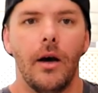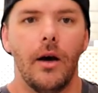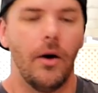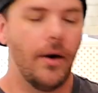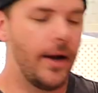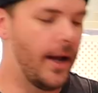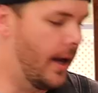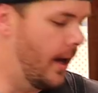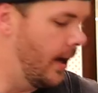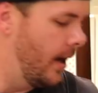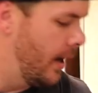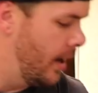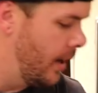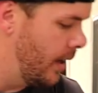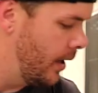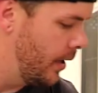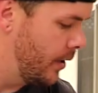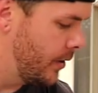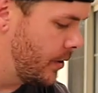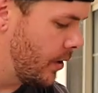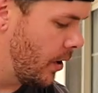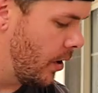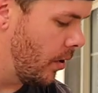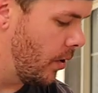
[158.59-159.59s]
Okay,
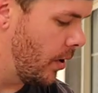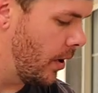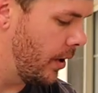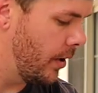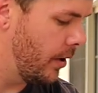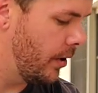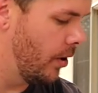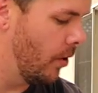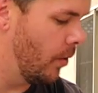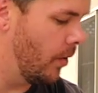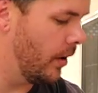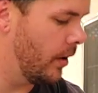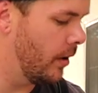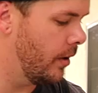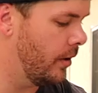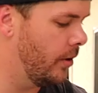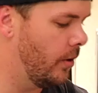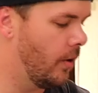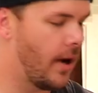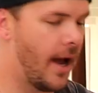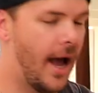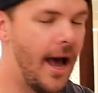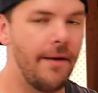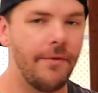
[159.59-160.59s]
so you don't
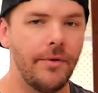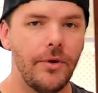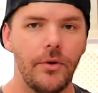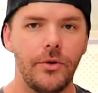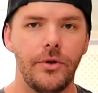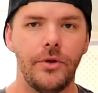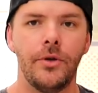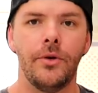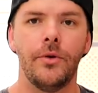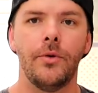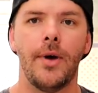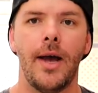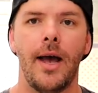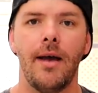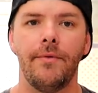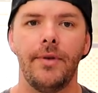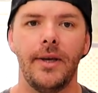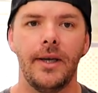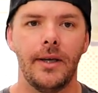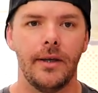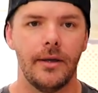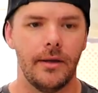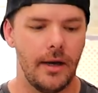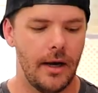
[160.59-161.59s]
have to go too
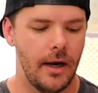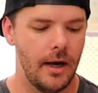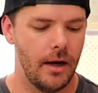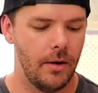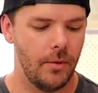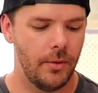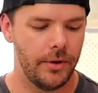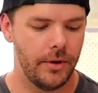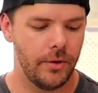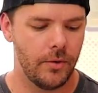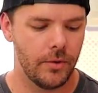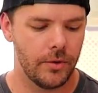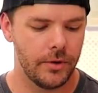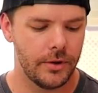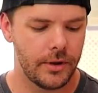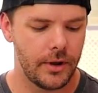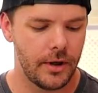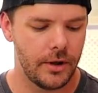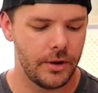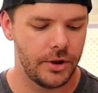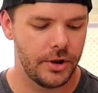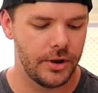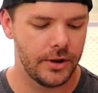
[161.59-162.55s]
heavy with the cornstarch.